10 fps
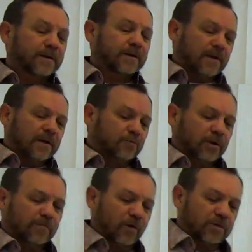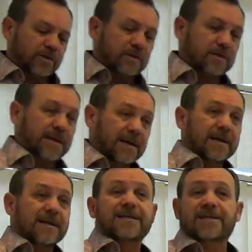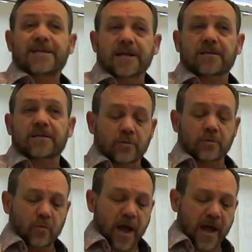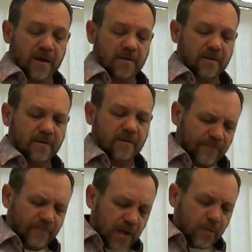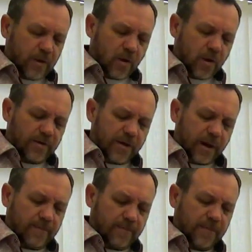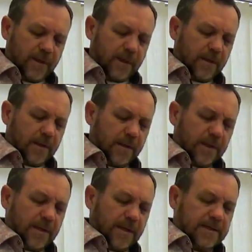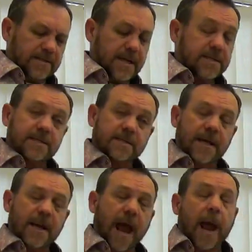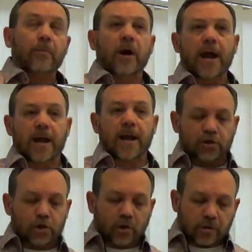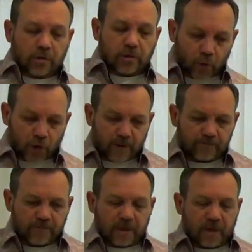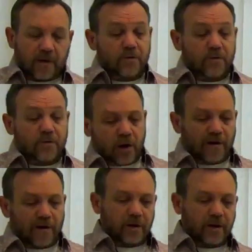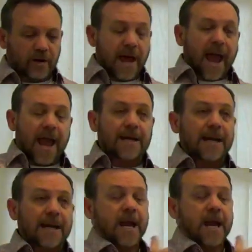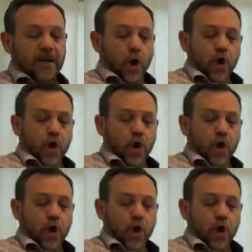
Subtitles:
Now let's read verses 6 through 8, following on there. It says, and Abraham took the wood of the burnt offering and laid it